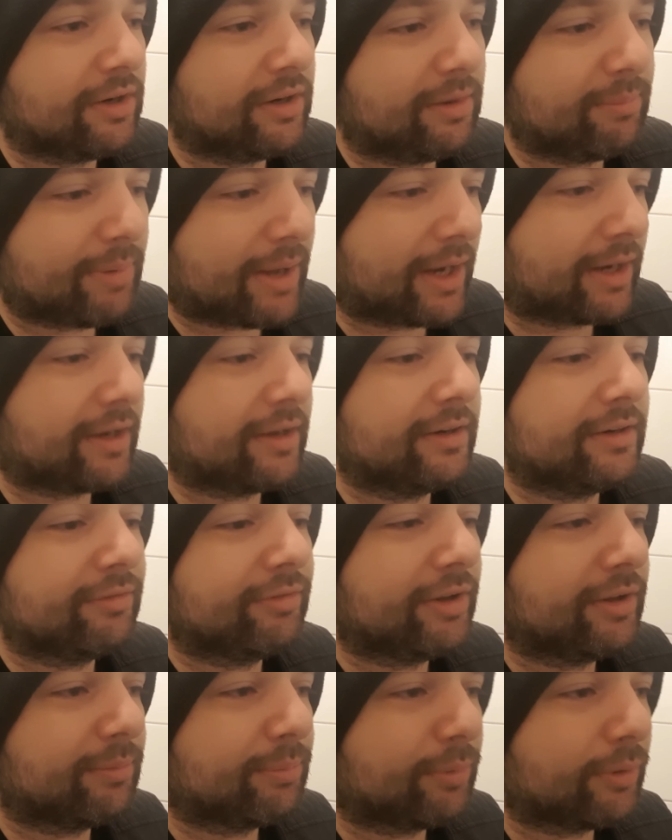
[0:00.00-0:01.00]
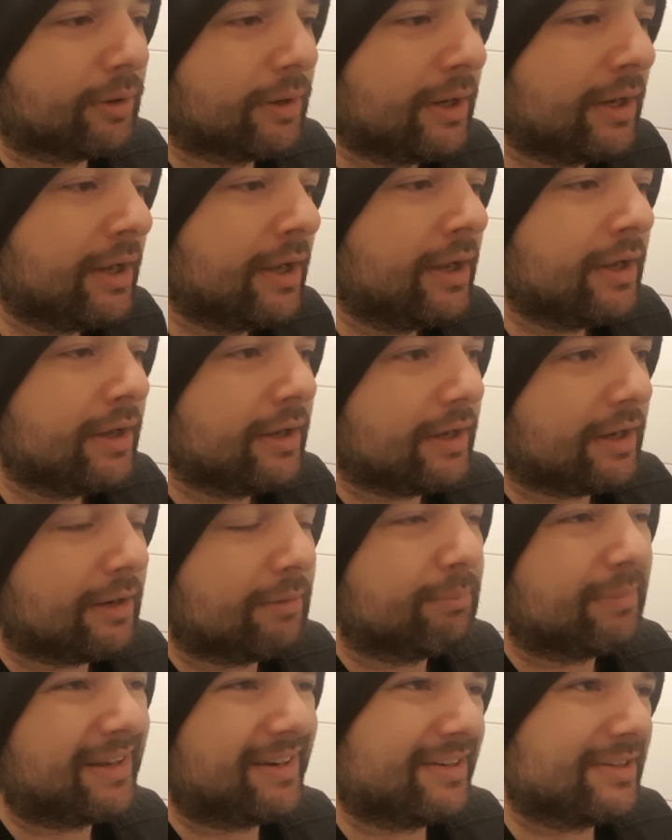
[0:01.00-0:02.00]
And a backend developer,
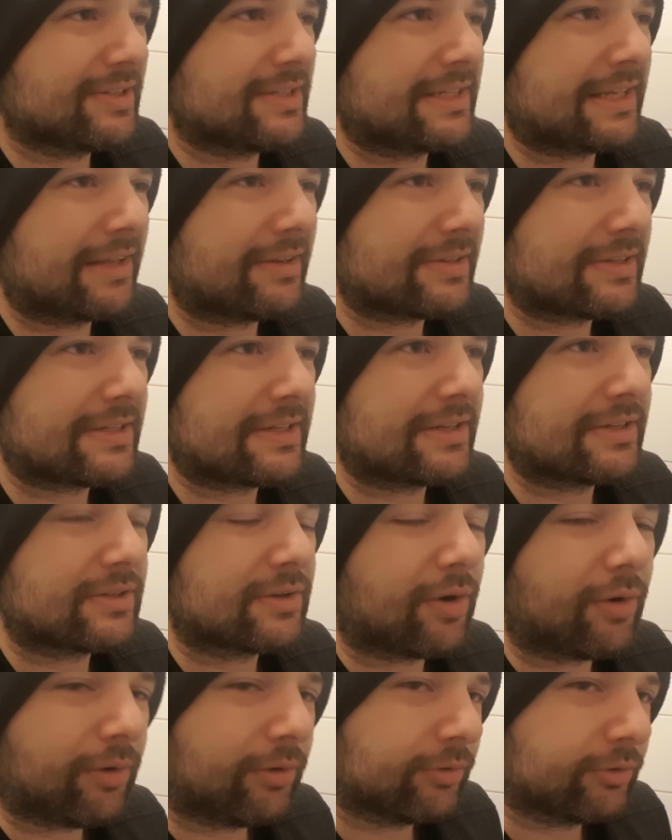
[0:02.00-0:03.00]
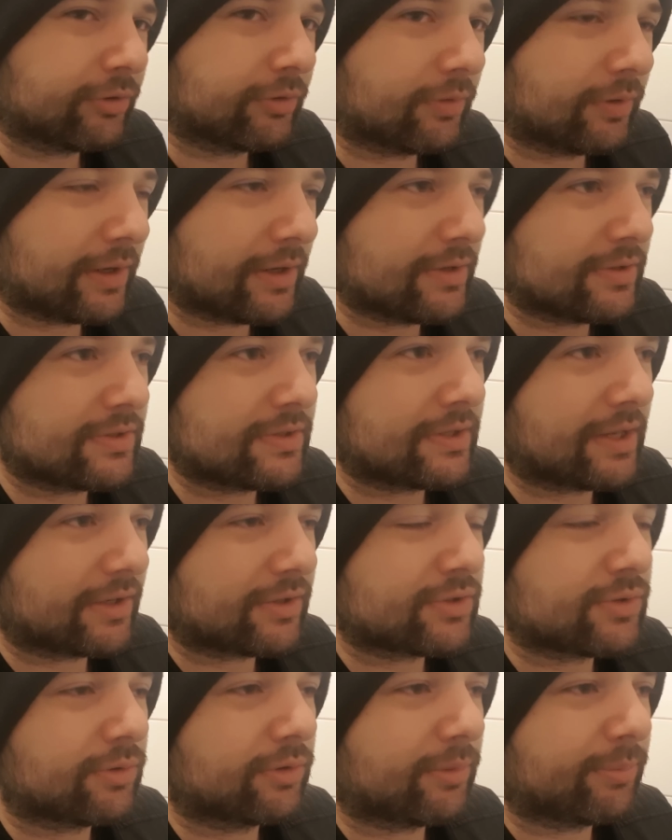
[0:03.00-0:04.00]
in many senses, also is that
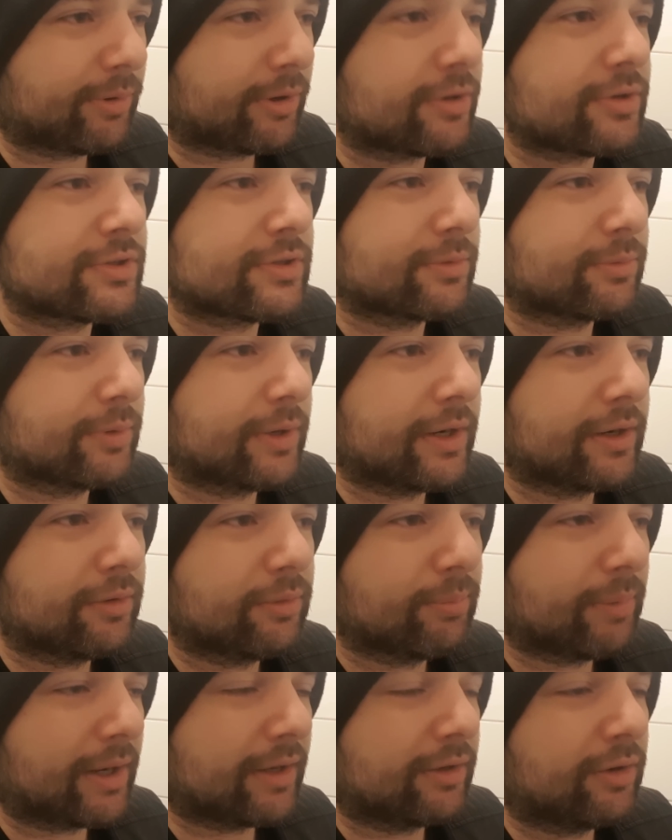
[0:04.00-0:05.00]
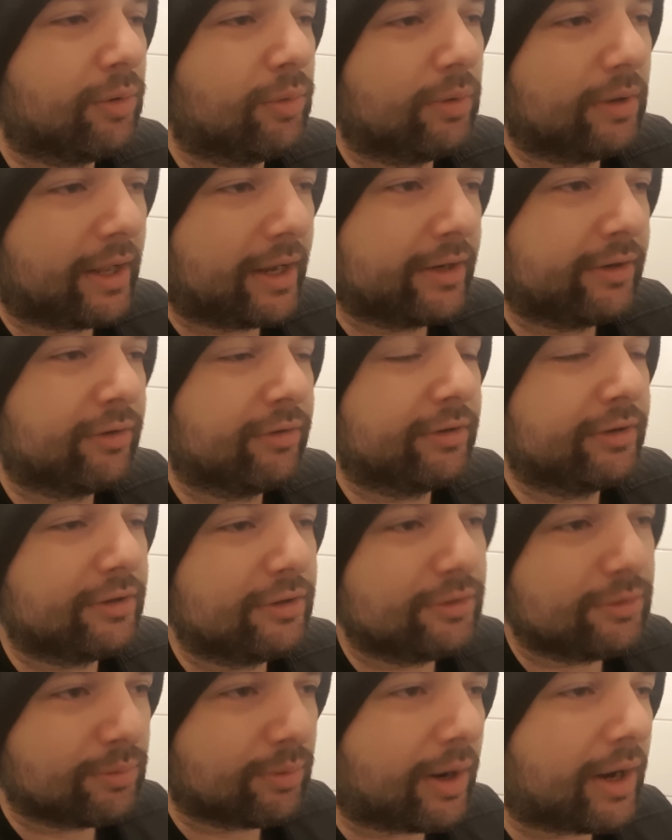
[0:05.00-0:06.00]
sort of person where you might go light on
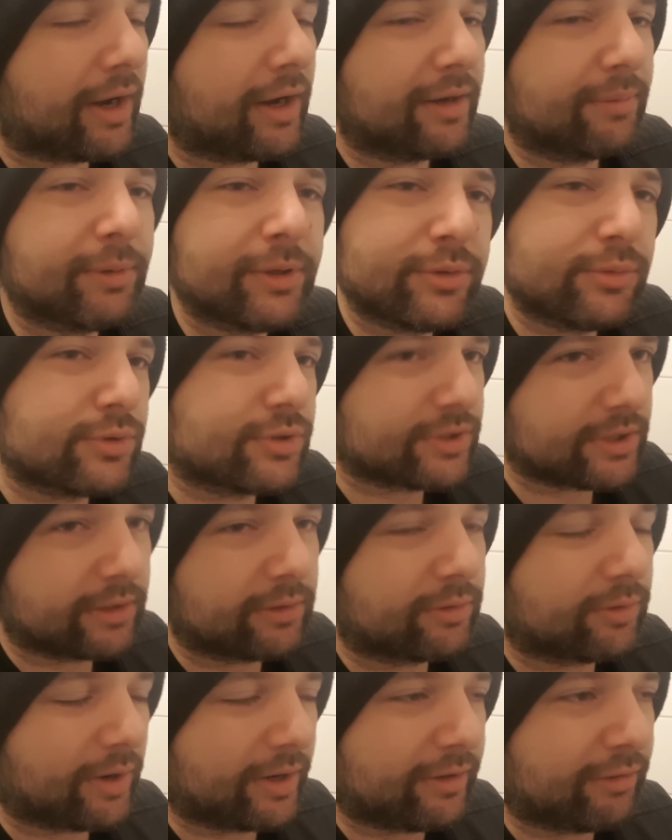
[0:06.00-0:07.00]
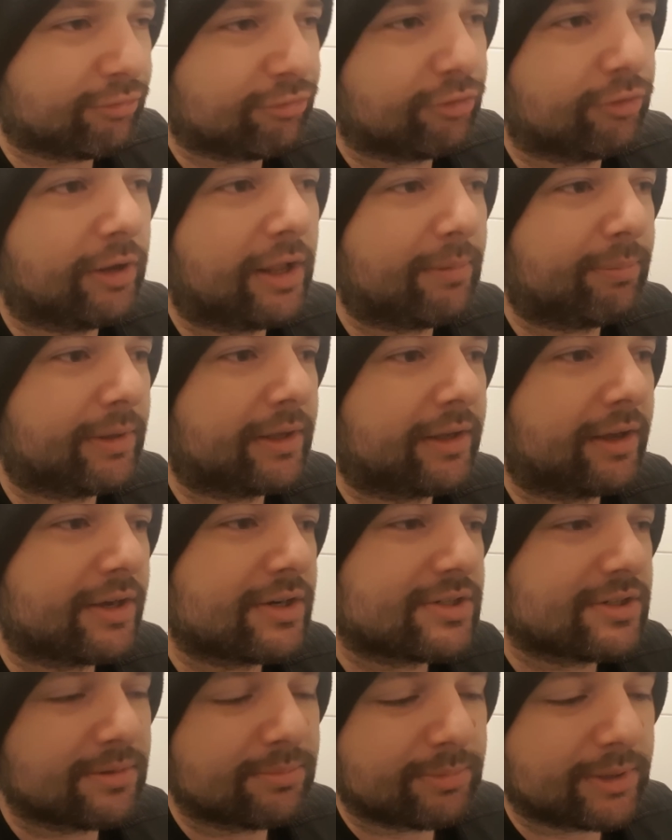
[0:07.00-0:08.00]
the UI, but you still create a full
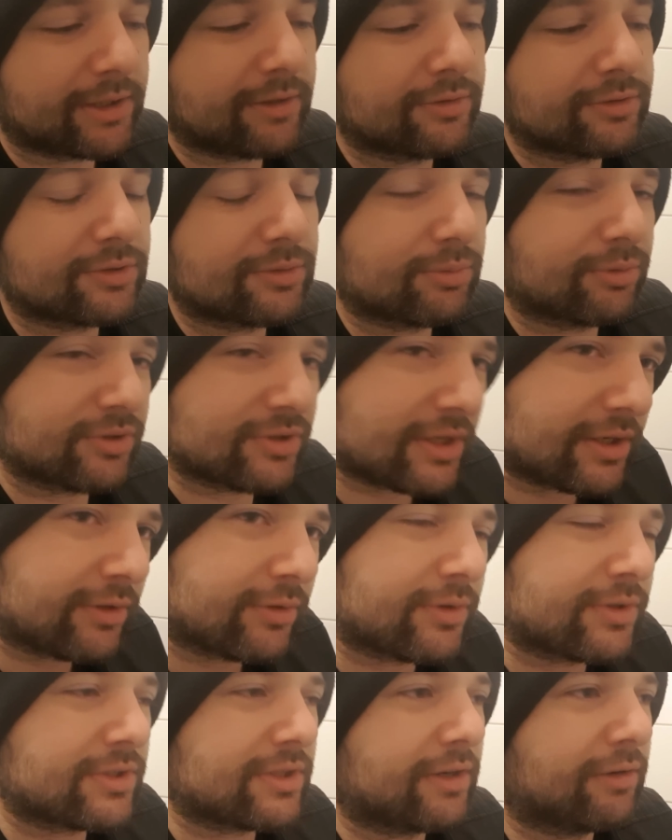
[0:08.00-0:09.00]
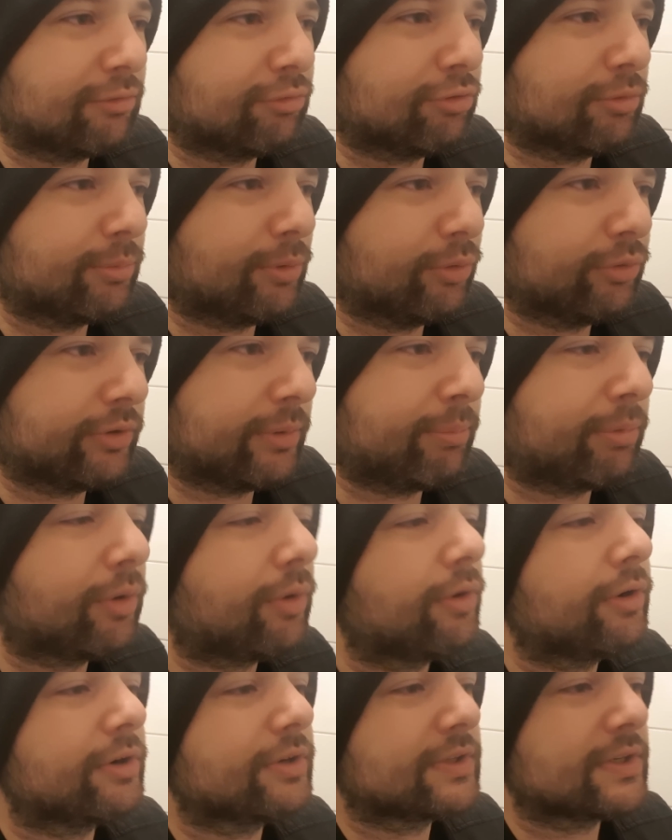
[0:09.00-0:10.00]
application, because what's interesting for most
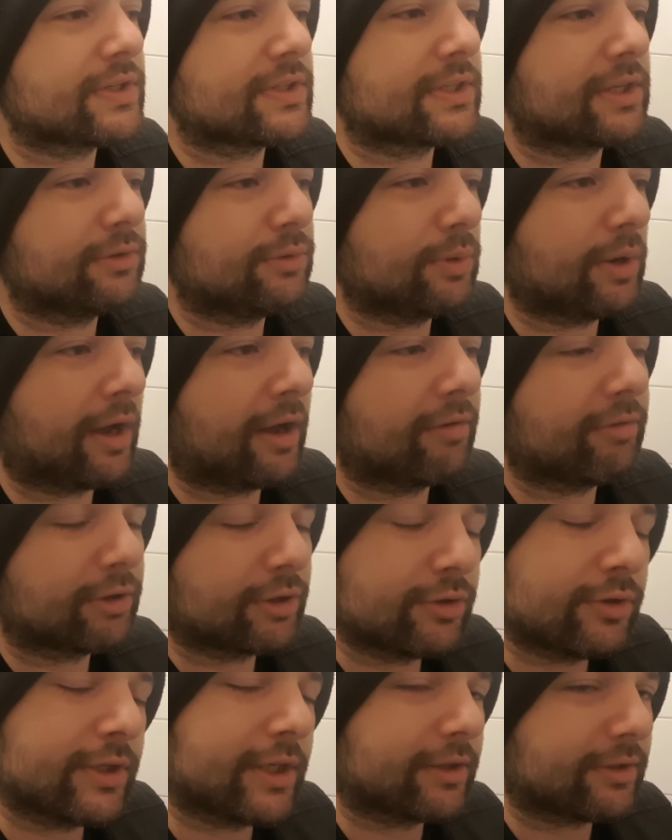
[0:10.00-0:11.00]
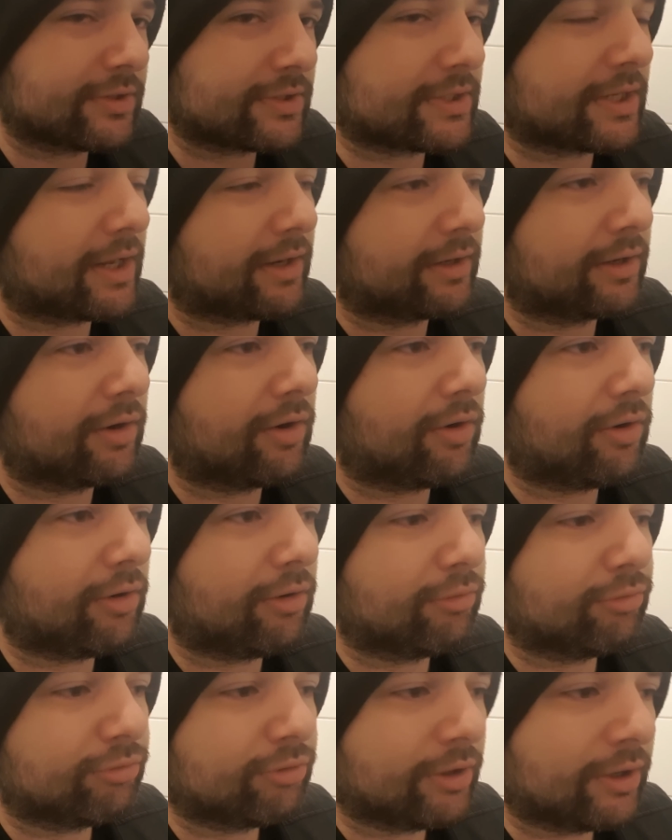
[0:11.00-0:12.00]
employers is that you have a good understanding
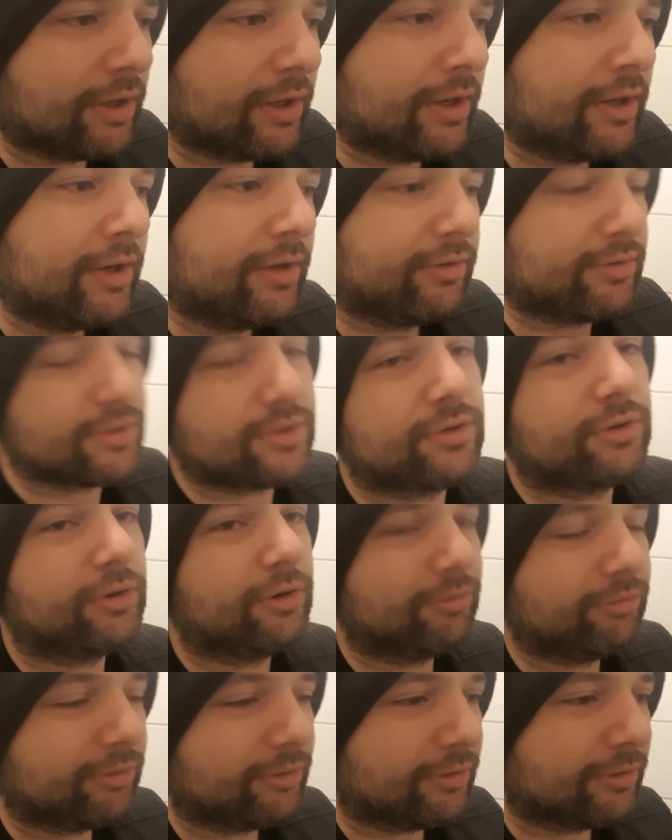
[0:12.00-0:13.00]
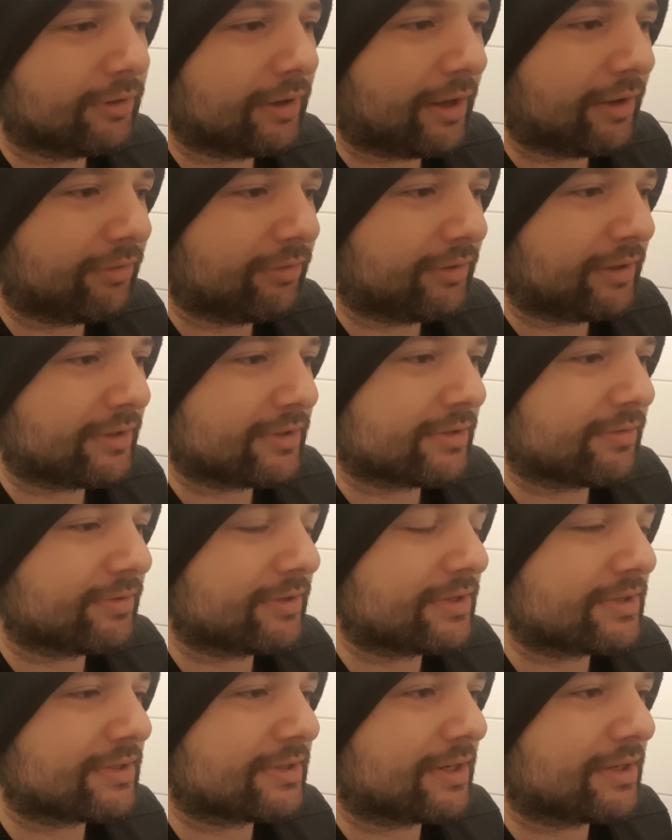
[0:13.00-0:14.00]
of the server and things of
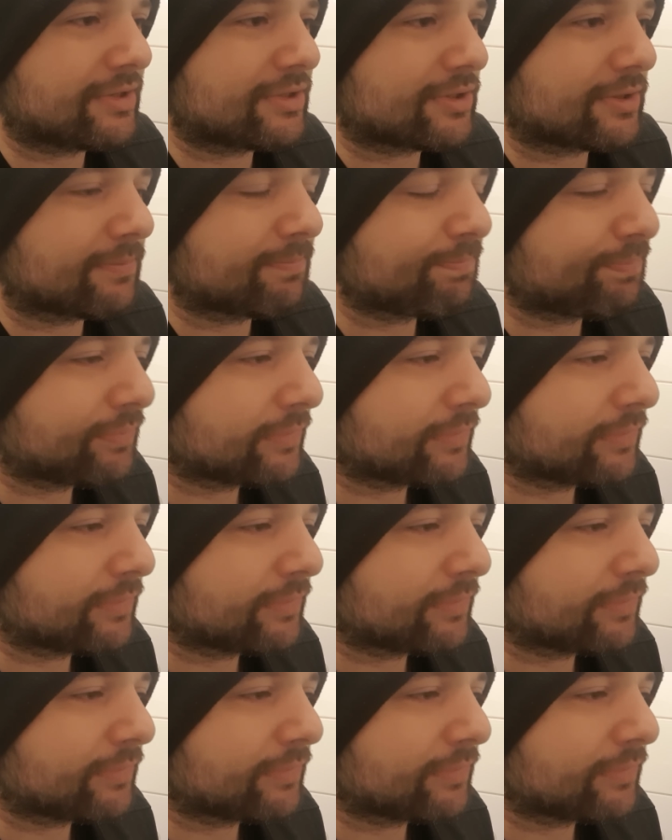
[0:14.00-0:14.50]
this nature.